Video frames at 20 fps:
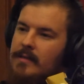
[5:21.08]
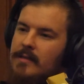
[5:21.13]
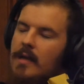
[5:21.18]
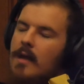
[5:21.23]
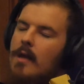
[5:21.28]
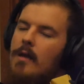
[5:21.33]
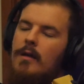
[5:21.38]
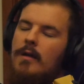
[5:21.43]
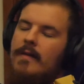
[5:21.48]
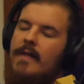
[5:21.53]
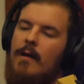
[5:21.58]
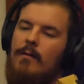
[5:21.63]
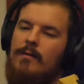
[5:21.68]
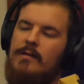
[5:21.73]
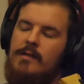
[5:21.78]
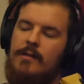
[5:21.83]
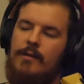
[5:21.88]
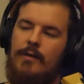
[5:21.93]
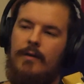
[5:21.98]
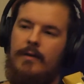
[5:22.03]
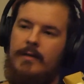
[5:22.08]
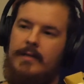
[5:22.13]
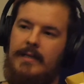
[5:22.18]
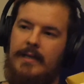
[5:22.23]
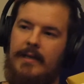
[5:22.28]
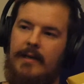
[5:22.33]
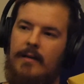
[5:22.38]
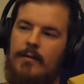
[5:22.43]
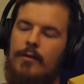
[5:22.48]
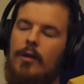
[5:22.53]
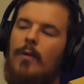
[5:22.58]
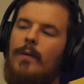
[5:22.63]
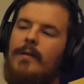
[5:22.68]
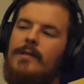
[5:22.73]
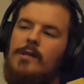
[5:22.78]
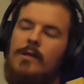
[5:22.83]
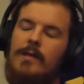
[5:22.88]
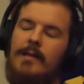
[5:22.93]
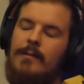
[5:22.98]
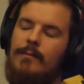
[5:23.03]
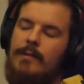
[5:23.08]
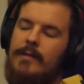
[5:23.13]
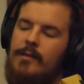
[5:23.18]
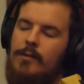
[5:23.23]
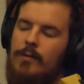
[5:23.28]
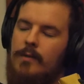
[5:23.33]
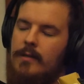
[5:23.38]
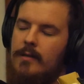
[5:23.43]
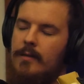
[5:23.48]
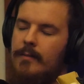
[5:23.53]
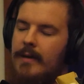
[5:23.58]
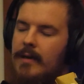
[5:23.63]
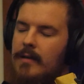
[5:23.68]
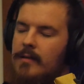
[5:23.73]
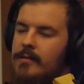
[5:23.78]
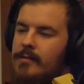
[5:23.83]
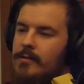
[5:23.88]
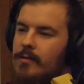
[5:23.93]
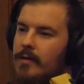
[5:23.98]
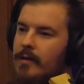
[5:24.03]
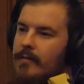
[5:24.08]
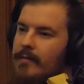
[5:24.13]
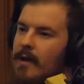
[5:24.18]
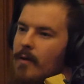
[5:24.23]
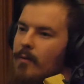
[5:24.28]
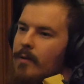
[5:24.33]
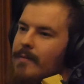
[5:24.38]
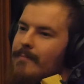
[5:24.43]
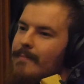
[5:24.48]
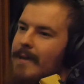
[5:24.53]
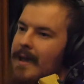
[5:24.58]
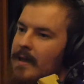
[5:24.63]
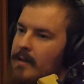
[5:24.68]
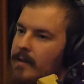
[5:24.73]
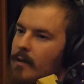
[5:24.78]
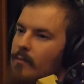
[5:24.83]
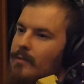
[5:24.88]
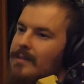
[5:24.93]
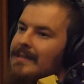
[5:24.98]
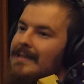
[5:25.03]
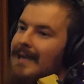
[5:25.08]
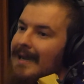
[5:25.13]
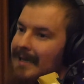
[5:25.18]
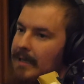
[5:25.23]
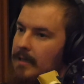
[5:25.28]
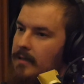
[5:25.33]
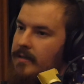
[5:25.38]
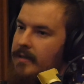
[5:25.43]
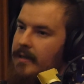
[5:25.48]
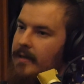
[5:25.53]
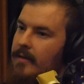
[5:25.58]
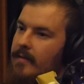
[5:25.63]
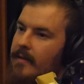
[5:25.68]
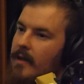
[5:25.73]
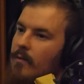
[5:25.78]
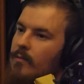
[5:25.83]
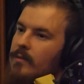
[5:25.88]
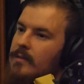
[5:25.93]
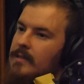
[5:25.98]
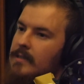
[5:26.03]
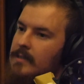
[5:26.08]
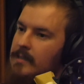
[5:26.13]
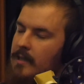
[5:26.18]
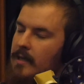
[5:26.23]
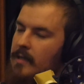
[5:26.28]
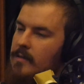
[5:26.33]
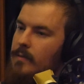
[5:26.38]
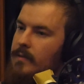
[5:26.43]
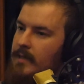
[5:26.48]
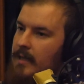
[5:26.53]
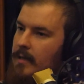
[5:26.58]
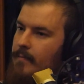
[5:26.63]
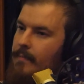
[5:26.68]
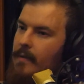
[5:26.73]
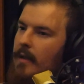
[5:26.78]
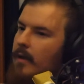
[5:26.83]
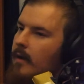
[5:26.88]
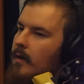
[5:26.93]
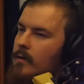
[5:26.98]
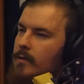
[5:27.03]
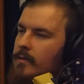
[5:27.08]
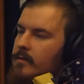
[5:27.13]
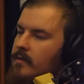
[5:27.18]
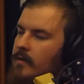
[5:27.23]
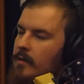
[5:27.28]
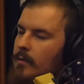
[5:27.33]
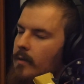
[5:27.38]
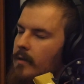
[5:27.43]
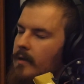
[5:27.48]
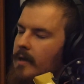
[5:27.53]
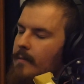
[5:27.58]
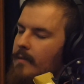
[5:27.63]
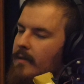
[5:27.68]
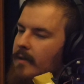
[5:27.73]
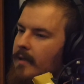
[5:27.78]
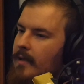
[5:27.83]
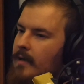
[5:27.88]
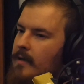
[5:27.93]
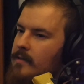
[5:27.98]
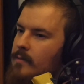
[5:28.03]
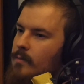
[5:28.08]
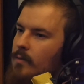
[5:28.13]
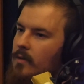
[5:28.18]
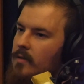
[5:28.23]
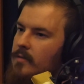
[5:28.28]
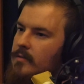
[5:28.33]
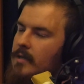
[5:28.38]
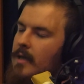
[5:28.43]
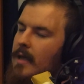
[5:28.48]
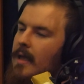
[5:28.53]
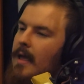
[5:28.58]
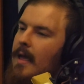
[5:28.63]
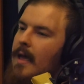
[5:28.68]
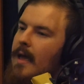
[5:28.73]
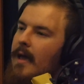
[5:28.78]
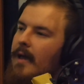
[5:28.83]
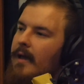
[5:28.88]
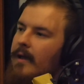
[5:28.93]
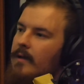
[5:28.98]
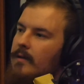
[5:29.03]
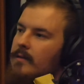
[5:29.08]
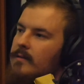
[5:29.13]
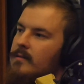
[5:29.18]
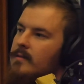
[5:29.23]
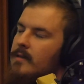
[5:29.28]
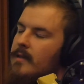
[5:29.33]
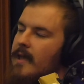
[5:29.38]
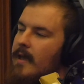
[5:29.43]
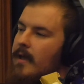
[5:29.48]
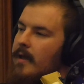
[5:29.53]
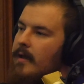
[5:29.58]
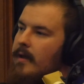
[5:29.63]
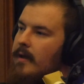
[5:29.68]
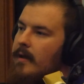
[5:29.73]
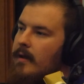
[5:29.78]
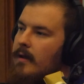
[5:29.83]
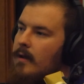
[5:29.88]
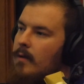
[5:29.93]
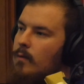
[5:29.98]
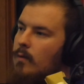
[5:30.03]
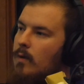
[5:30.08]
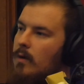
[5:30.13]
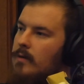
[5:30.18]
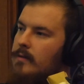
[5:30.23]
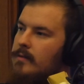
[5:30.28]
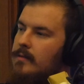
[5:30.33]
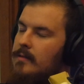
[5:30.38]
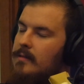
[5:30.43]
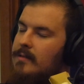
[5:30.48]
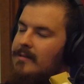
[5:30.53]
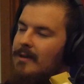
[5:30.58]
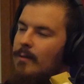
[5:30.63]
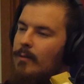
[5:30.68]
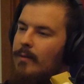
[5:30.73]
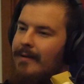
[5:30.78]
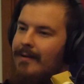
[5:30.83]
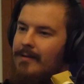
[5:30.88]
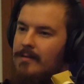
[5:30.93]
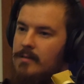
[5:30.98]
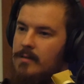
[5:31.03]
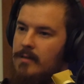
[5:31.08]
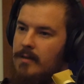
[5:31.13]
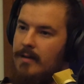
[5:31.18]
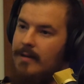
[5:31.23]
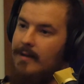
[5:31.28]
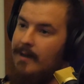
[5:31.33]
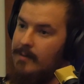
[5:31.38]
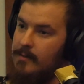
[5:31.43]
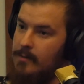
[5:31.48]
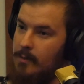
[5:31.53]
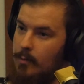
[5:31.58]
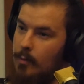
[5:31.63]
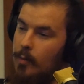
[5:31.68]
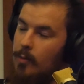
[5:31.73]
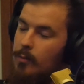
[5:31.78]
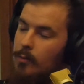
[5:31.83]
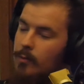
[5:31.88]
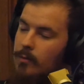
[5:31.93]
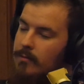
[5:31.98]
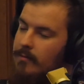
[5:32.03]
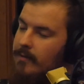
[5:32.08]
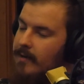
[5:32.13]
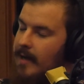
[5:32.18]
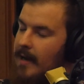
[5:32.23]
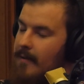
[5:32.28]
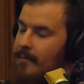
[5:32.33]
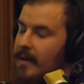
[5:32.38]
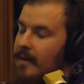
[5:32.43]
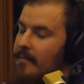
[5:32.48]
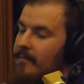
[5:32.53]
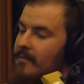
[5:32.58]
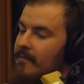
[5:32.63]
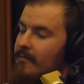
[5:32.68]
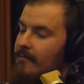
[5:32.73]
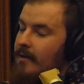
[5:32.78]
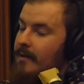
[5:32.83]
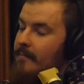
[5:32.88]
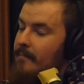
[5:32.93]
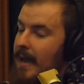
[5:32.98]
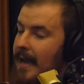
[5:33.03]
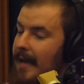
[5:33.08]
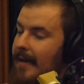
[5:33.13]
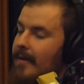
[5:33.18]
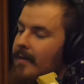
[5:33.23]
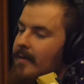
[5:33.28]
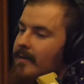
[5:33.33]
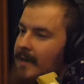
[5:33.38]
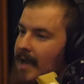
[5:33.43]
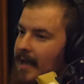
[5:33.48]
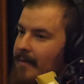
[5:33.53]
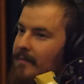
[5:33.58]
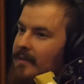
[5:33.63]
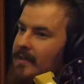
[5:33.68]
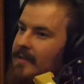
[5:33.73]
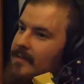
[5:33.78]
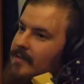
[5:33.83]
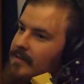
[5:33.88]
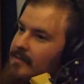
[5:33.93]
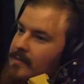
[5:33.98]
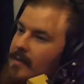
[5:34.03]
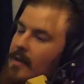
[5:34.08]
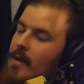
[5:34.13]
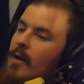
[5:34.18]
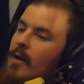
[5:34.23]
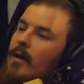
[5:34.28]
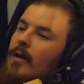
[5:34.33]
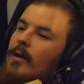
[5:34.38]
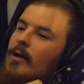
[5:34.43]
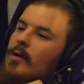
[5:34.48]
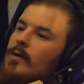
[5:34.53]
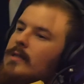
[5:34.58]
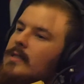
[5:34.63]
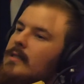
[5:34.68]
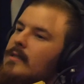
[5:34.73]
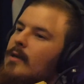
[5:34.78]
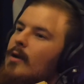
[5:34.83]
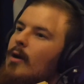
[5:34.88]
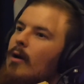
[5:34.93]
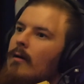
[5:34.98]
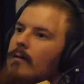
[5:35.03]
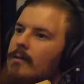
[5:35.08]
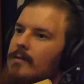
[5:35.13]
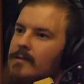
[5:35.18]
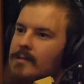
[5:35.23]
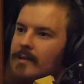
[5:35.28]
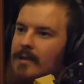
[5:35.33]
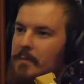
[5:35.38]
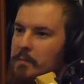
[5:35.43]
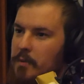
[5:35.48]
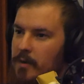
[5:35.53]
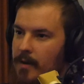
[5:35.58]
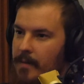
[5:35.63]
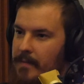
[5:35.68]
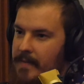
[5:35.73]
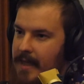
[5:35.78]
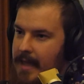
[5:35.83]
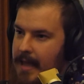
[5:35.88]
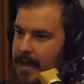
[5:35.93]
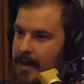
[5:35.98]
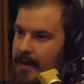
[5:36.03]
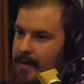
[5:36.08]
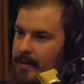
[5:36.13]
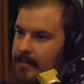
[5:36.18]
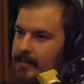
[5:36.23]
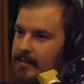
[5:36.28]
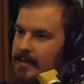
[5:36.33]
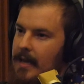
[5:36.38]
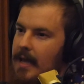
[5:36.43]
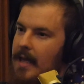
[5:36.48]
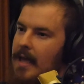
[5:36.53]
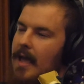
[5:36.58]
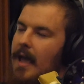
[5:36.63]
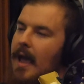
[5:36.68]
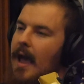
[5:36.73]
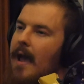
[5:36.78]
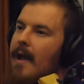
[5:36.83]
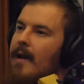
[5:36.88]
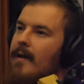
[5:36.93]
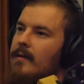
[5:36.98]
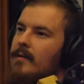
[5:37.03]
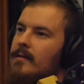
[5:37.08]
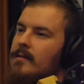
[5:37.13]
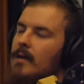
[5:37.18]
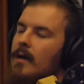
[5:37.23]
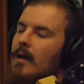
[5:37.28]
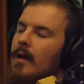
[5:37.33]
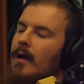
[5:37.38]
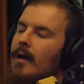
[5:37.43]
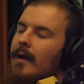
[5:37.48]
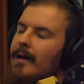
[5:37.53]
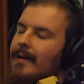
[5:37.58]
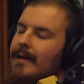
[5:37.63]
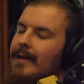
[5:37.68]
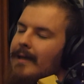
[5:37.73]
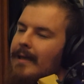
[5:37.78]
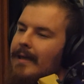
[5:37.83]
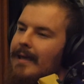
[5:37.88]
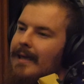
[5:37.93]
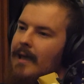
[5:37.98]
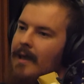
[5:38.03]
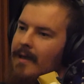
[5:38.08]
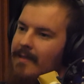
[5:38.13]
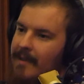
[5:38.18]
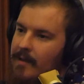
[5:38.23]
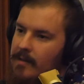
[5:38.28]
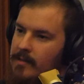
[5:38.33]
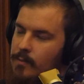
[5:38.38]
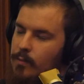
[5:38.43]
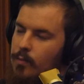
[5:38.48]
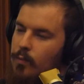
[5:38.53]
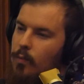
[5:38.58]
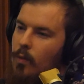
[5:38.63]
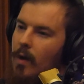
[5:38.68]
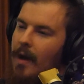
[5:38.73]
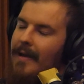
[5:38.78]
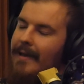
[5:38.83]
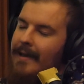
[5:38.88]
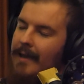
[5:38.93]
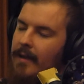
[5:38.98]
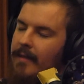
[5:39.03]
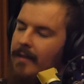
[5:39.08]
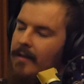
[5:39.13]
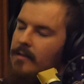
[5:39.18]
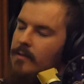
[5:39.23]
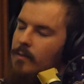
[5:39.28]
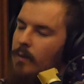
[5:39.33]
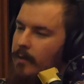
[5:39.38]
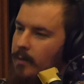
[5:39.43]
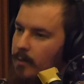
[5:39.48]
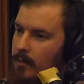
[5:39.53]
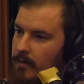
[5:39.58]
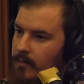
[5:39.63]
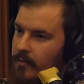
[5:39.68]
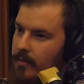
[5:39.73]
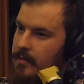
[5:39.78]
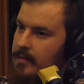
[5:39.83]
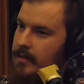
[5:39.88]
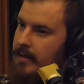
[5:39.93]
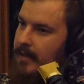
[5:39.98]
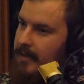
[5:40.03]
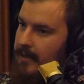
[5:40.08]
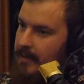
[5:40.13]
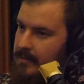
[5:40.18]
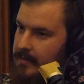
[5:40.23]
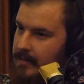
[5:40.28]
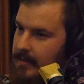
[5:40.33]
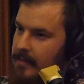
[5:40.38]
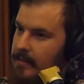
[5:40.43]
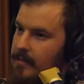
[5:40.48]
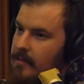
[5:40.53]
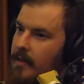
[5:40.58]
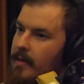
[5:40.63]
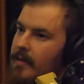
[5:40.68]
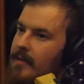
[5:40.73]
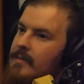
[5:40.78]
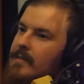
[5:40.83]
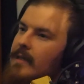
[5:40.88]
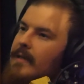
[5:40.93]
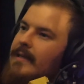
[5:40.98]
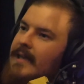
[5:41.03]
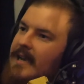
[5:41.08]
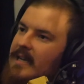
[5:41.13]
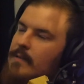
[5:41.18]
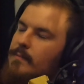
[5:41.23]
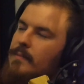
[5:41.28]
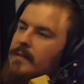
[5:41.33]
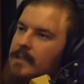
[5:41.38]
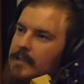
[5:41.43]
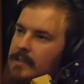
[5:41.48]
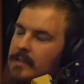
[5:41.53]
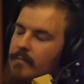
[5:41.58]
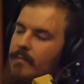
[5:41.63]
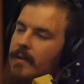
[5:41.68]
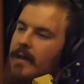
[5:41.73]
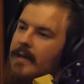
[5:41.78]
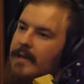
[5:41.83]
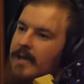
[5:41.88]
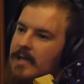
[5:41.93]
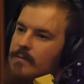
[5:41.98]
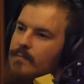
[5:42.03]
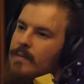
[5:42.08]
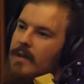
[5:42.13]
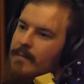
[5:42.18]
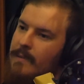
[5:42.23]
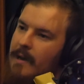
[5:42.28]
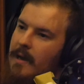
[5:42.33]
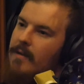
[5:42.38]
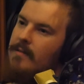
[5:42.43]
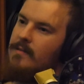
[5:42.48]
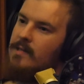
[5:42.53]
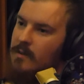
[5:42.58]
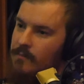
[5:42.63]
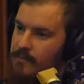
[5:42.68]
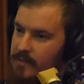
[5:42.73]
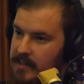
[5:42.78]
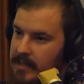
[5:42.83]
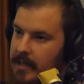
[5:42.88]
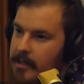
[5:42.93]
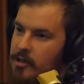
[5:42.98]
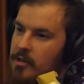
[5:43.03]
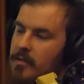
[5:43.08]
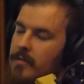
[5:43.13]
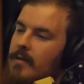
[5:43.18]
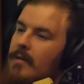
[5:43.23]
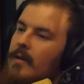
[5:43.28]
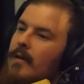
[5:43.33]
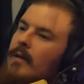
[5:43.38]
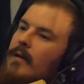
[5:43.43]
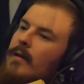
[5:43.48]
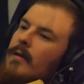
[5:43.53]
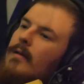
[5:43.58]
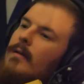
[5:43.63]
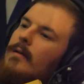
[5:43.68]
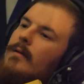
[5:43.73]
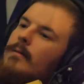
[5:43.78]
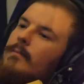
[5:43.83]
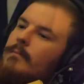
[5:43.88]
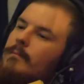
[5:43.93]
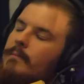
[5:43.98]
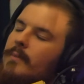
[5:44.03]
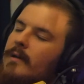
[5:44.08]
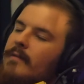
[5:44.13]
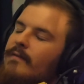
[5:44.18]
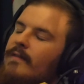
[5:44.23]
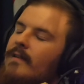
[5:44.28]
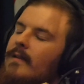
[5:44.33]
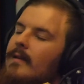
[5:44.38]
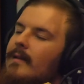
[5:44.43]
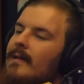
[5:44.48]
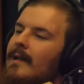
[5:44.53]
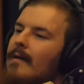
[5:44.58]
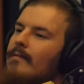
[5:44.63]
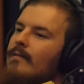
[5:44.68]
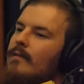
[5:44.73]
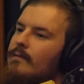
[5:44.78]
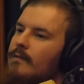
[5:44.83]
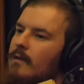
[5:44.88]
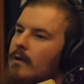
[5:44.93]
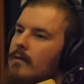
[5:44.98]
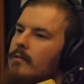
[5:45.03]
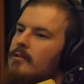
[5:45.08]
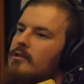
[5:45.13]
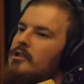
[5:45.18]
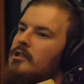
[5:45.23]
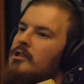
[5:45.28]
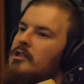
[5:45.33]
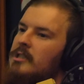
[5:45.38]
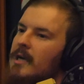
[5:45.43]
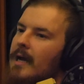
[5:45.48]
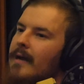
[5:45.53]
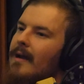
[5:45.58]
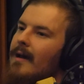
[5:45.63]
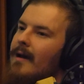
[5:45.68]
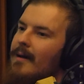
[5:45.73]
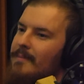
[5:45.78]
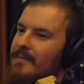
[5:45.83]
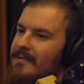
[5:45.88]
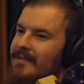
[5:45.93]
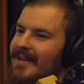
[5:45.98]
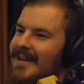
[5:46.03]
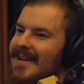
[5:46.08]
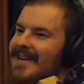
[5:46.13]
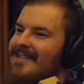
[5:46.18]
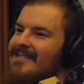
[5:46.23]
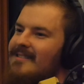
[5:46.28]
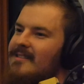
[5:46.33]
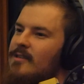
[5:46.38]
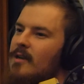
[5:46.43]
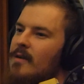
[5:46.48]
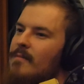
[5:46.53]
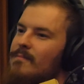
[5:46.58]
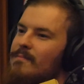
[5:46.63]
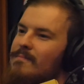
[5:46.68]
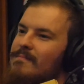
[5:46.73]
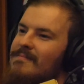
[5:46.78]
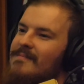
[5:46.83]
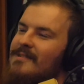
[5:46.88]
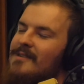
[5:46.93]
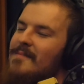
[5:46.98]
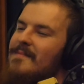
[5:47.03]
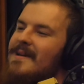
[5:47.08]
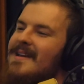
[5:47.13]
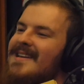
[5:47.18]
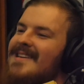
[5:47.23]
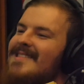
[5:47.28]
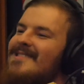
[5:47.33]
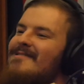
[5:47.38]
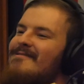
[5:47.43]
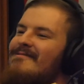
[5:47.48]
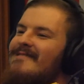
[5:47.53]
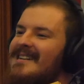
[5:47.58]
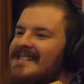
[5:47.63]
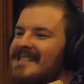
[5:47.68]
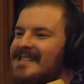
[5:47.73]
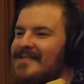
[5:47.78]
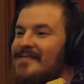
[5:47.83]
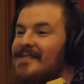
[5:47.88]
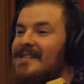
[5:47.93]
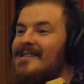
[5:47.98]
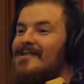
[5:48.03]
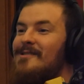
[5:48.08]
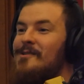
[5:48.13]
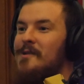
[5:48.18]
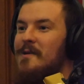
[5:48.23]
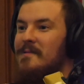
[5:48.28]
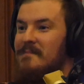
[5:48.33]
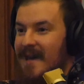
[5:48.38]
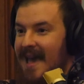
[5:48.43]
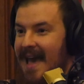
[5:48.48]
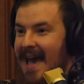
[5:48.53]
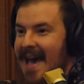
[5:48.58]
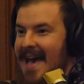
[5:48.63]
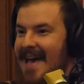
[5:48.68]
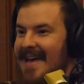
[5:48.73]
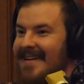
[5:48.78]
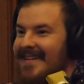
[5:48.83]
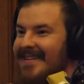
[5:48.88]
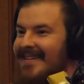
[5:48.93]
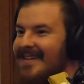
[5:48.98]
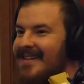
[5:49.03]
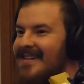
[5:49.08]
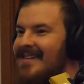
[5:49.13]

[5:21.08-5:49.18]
No, that was third year. No, we're talking about the story of how we met, and that was second year, and that was this class with Iqbal. I couldn't tell you what the name of the class was. And there was someone else in the class who will remain nameless, who just constantly put up their hand. And I get that's why university exists. Like, it's like, yes, participate, yes, be a part of this conversation. But for the love of God, shut up. Like, stop making the rest of us look bad.